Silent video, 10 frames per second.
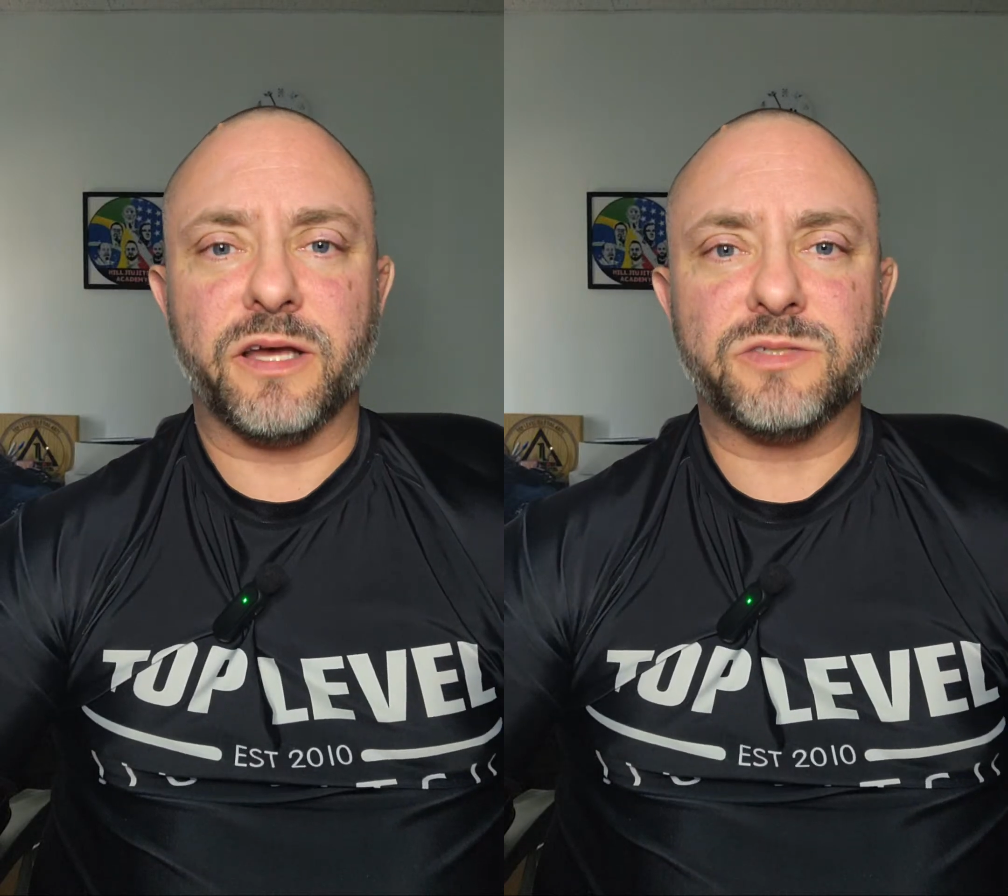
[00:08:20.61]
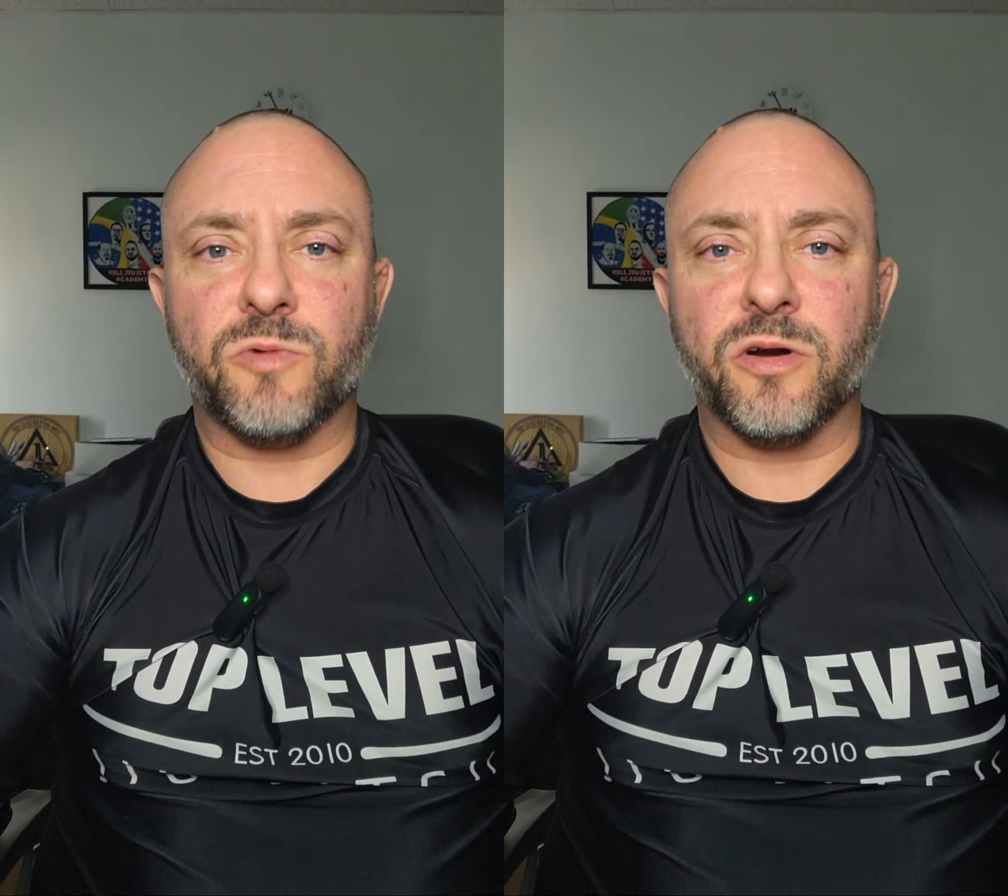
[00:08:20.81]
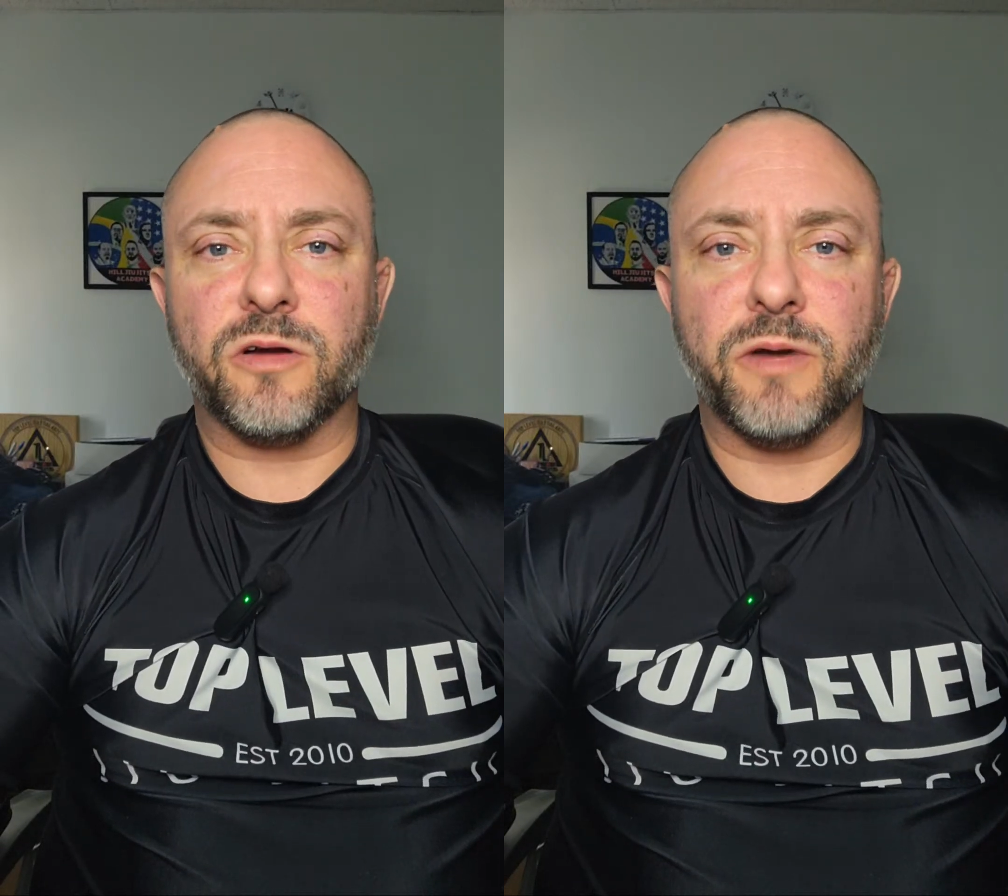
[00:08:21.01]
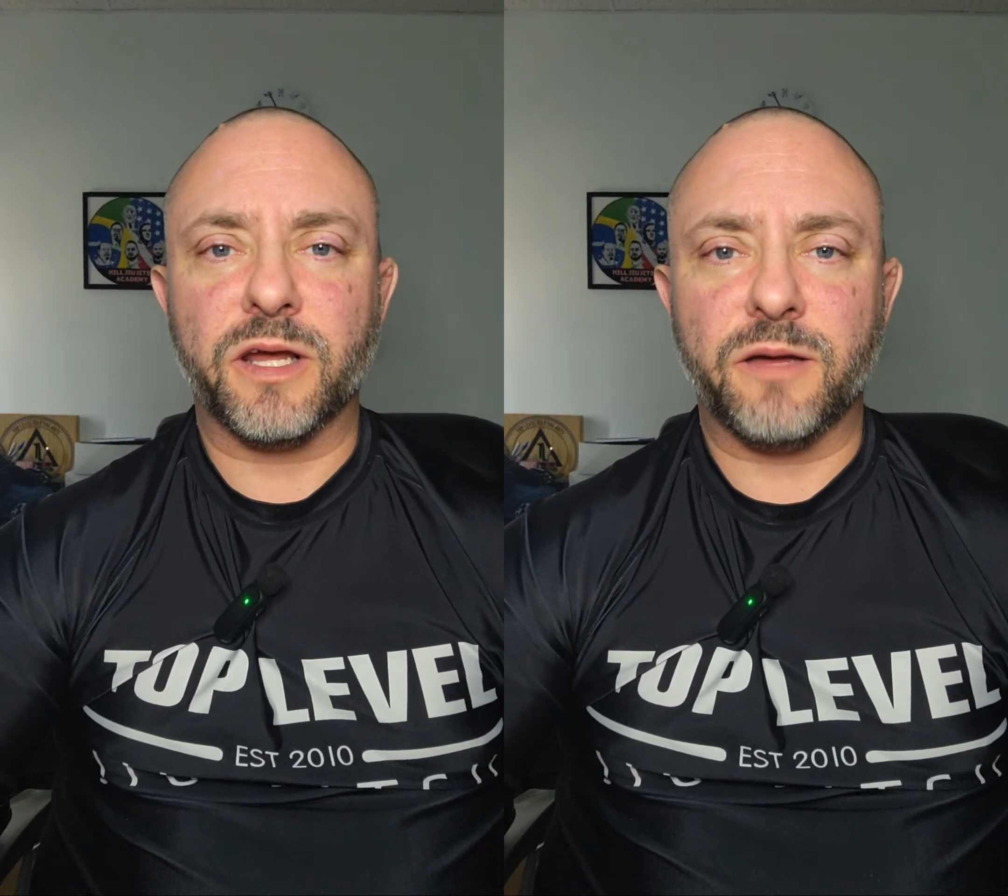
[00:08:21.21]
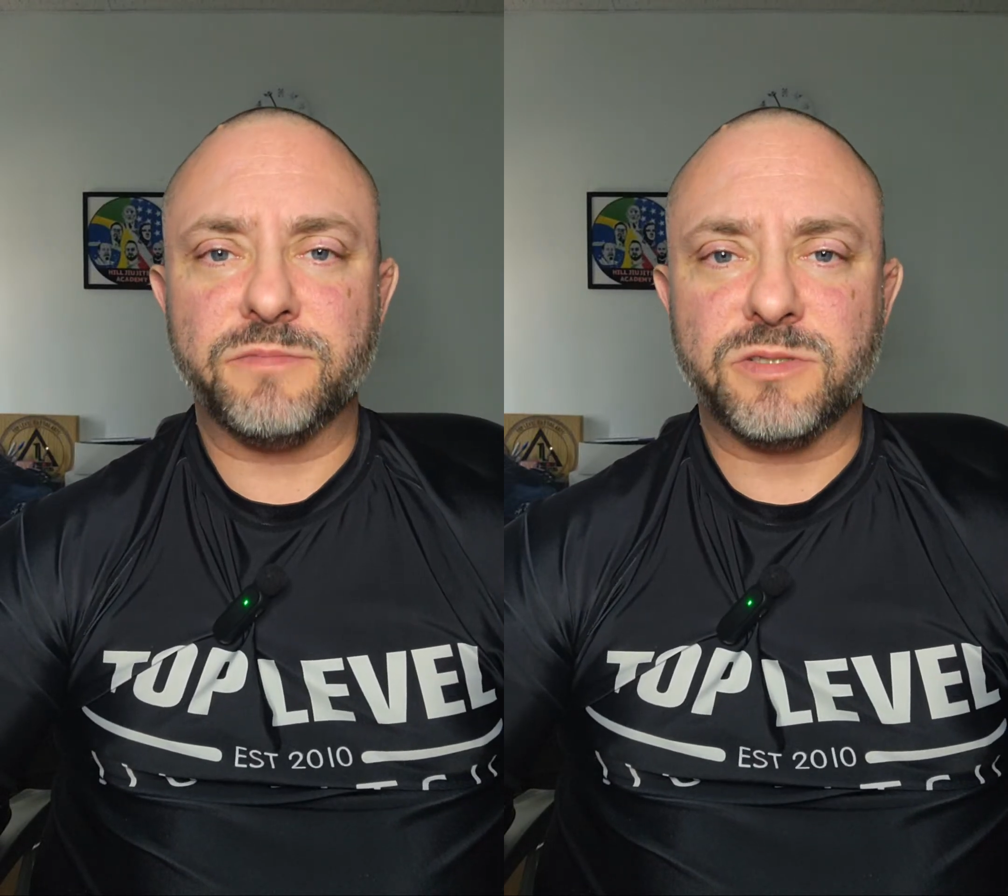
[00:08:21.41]
as work when
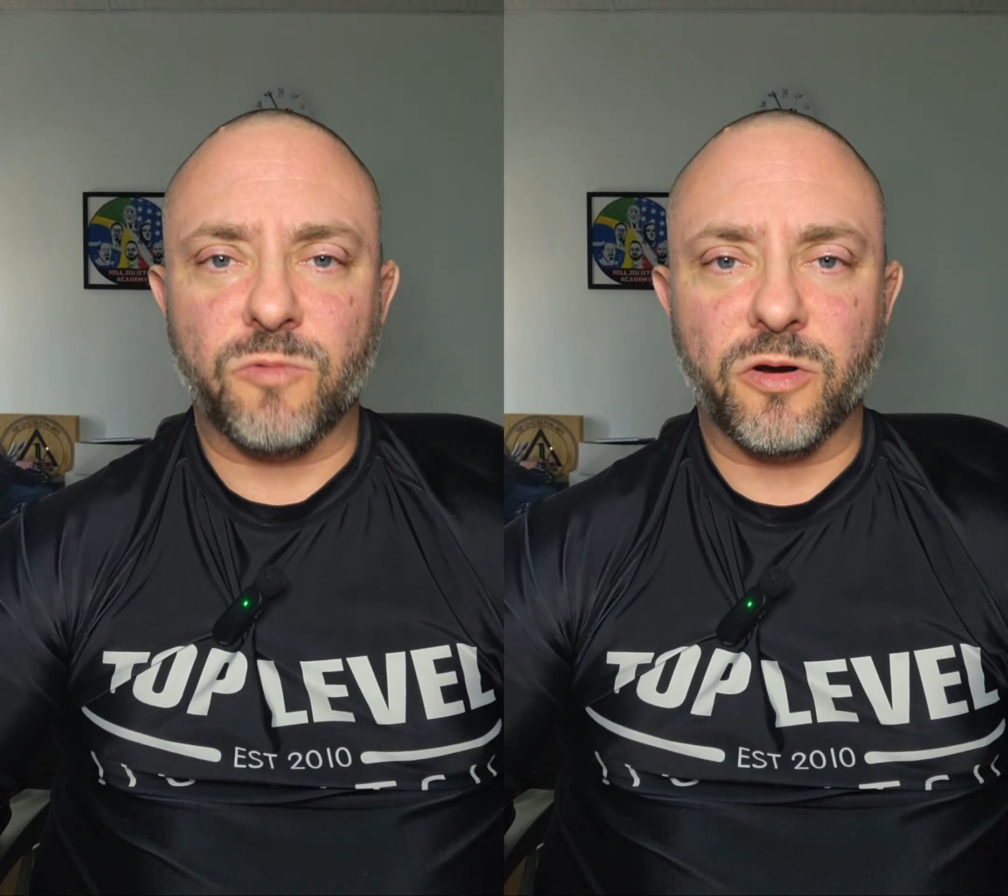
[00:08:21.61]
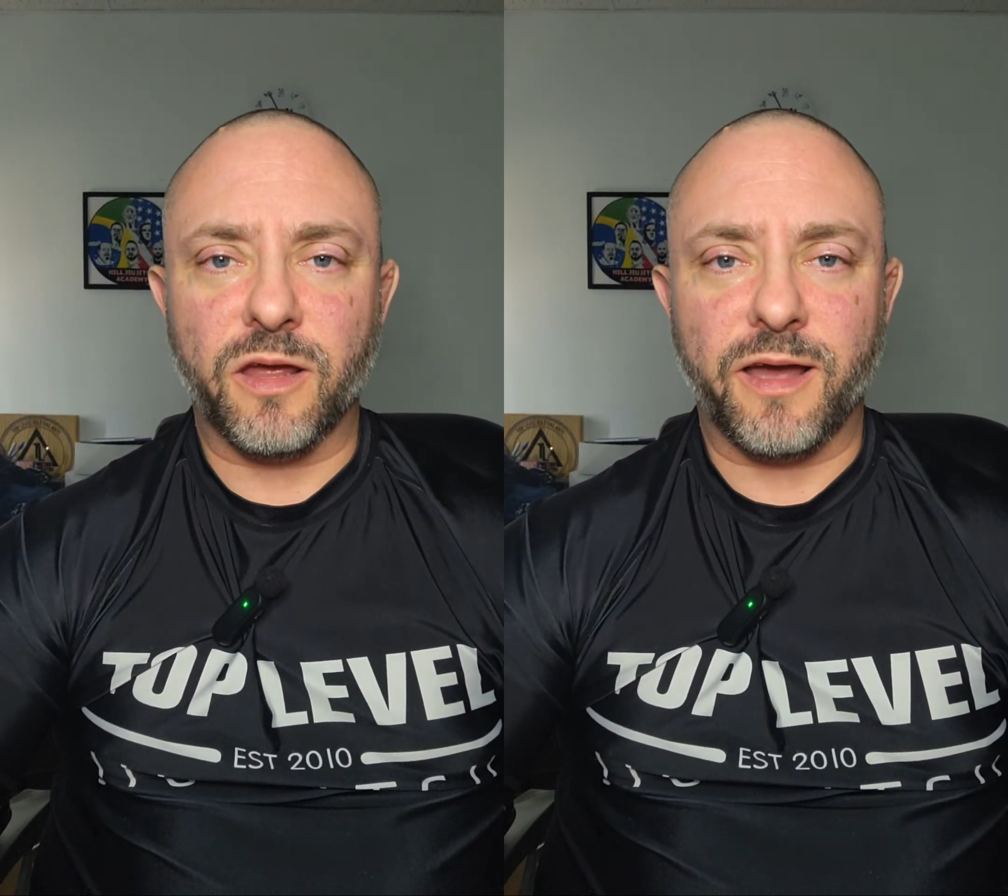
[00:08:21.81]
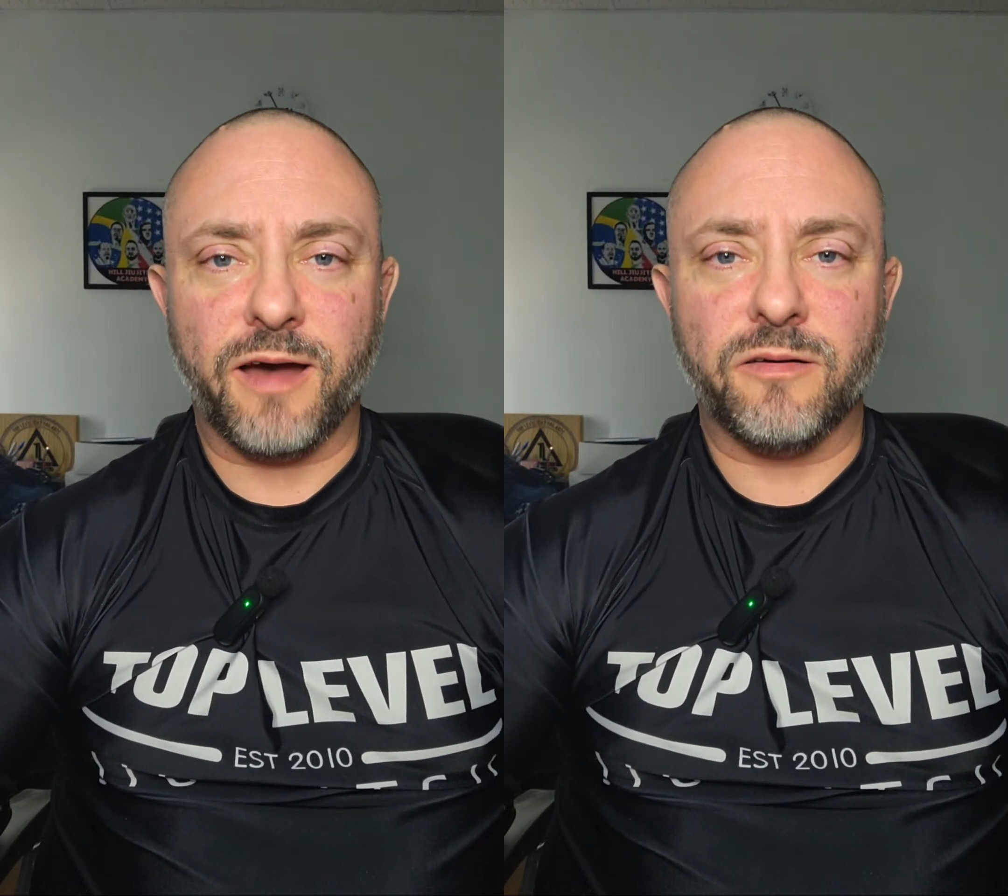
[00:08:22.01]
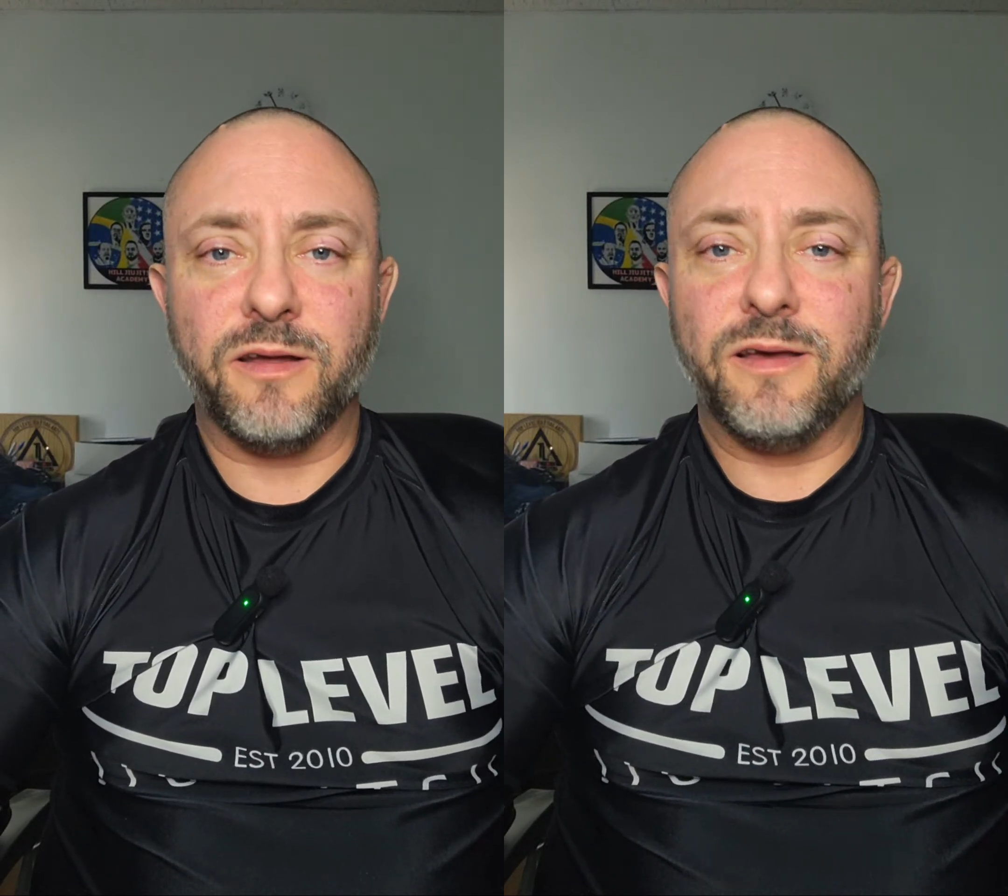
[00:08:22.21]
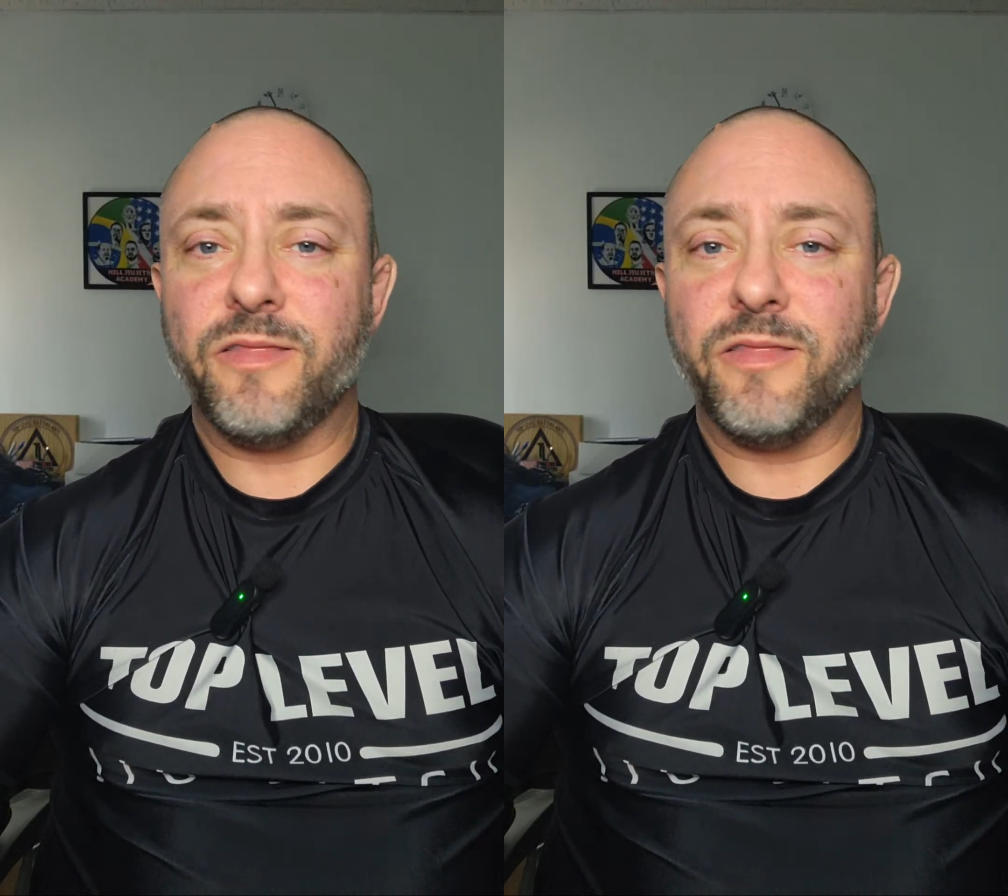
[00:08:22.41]
it comes to working out.